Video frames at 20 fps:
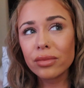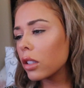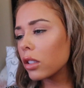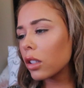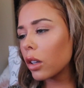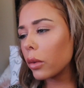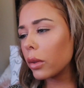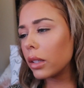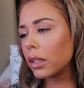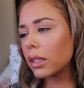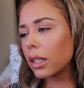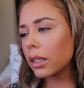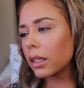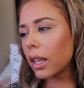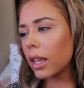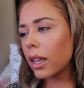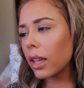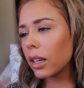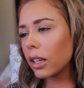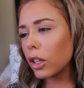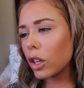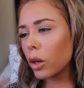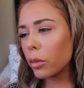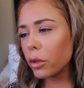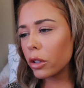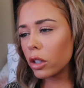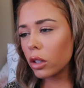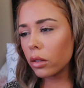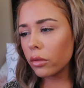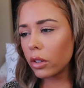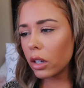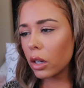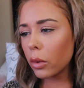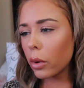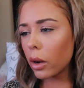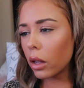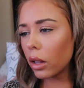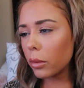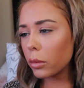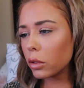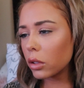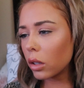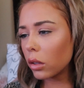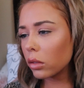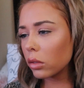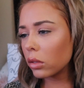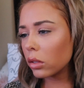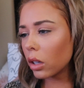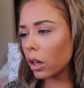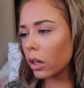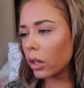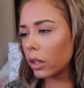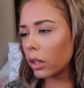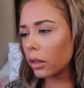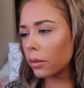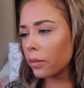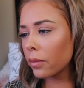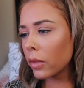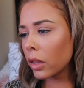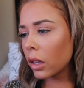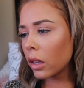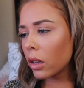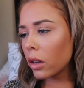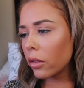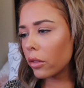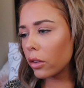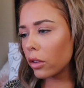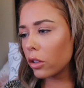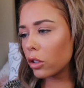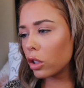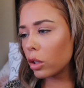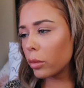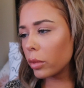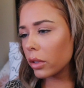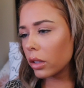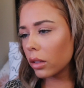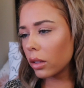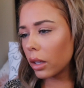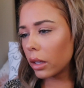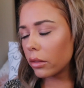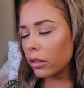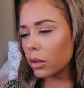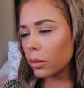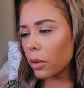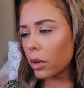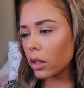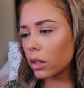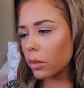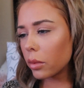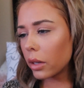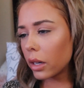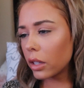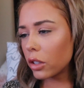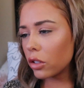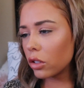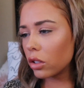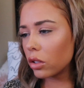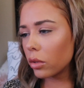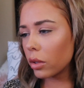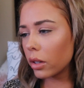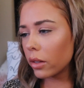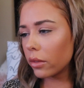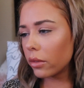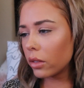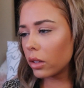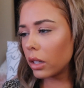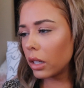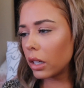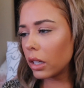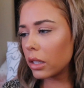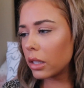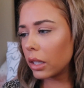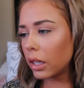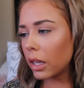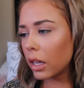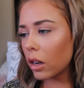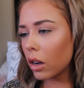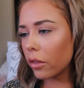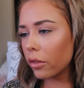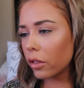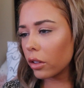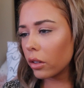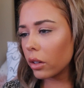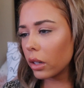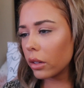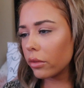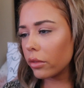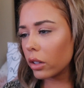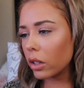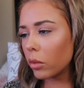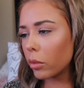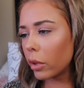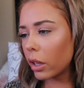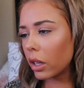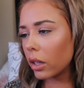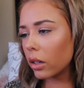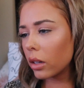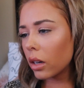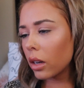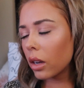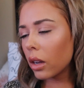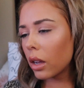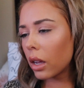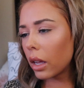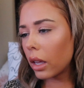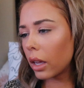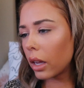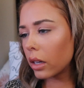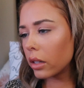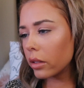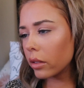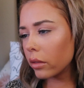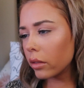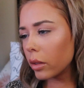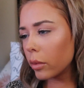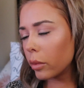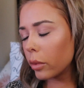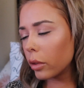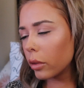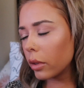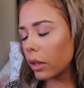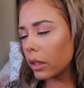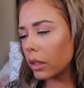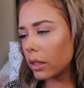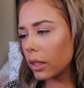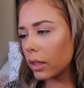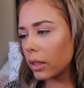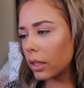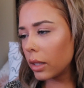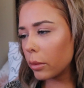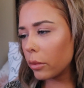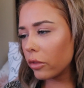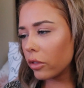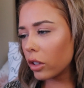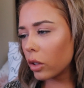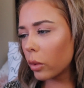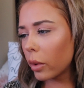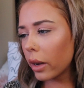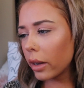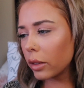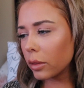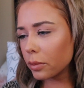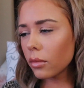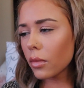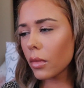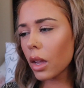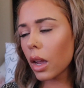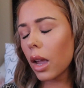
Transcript: So he says, hey Annie, hope you're doing very well. I'm so sorry for the super delayed response, but I just sort of needed to get off the grid for a bit. I had to reboot and dig deep for a while.